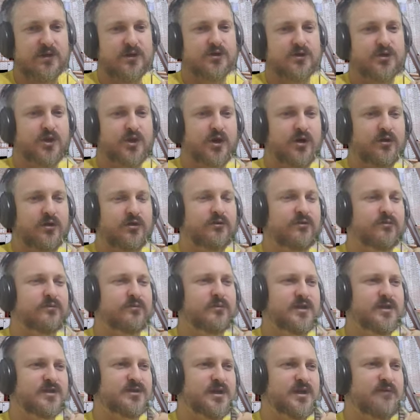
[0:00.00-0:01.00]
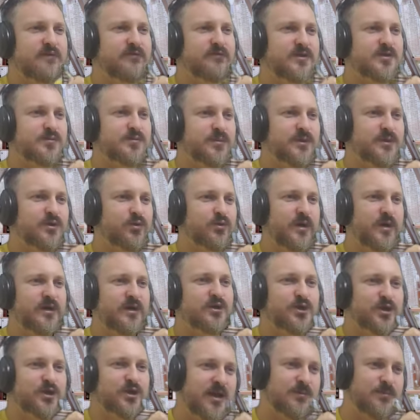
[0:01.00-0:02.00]
So there's difference between
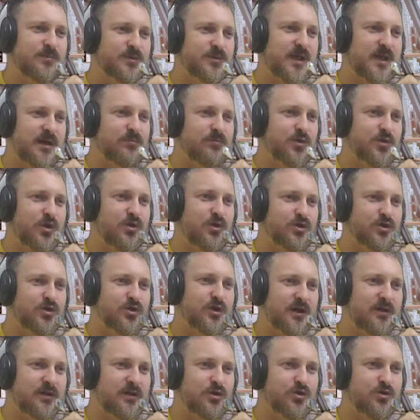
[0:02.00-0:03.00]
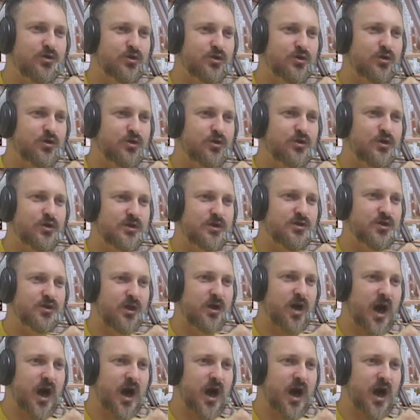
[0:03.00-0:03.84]
cheap subcontractors who are just like,